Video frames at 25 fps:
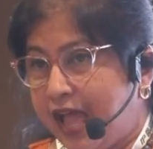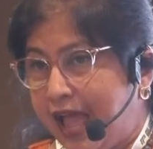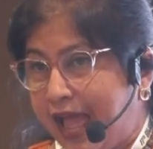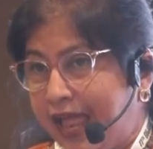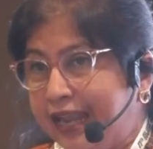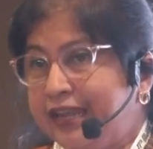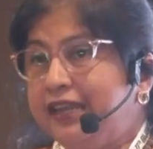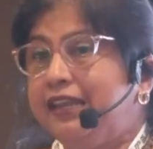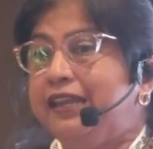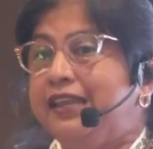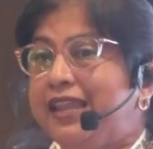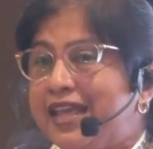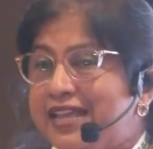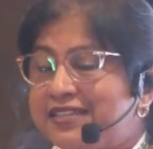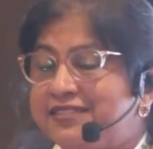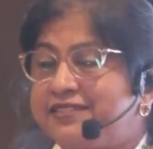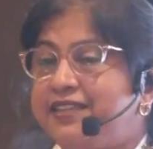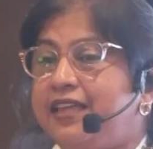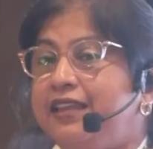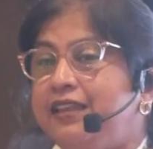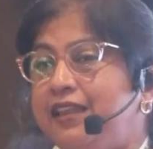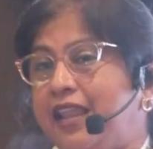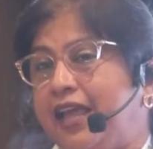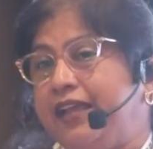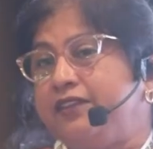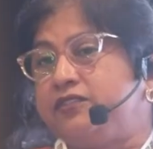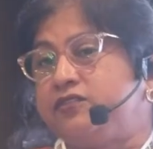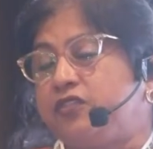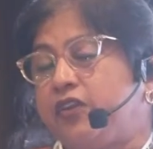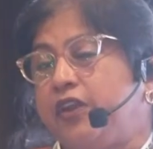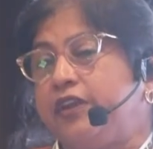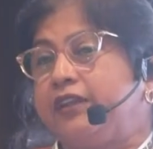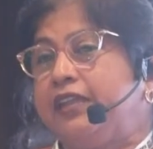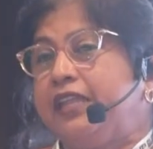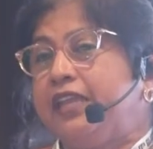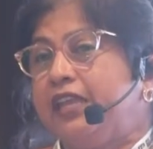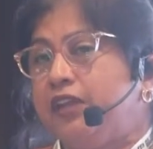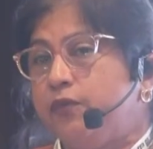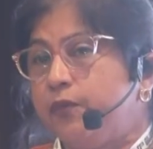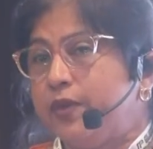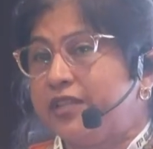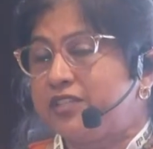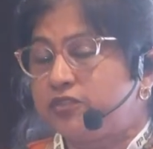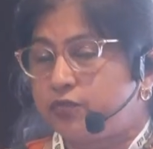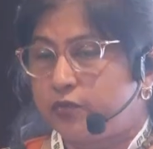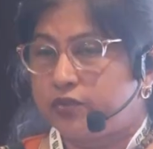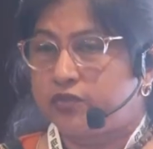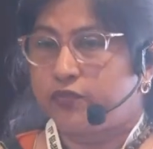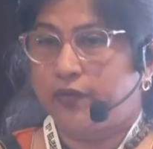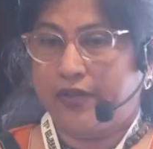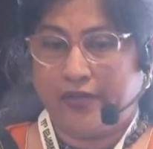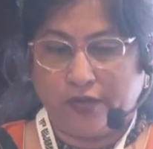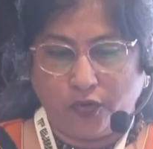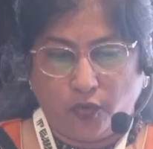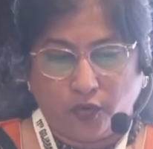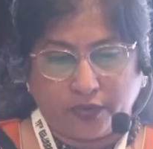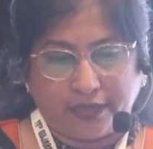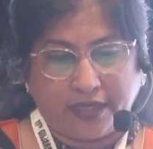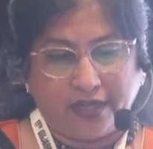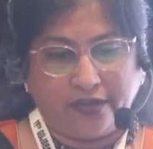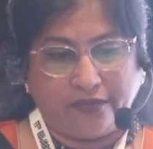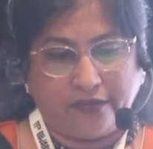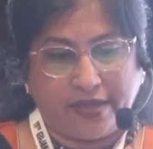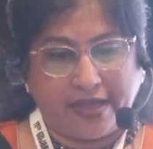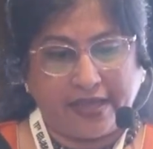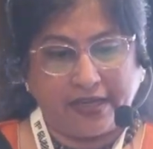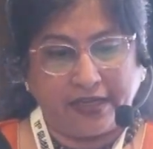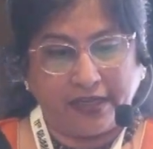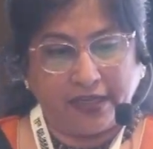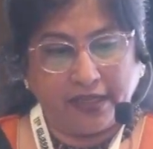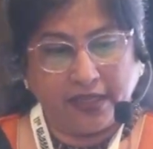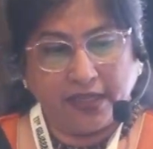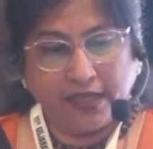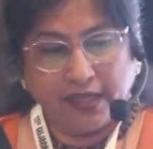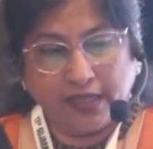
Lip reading: and less than life-threatening events which were noted were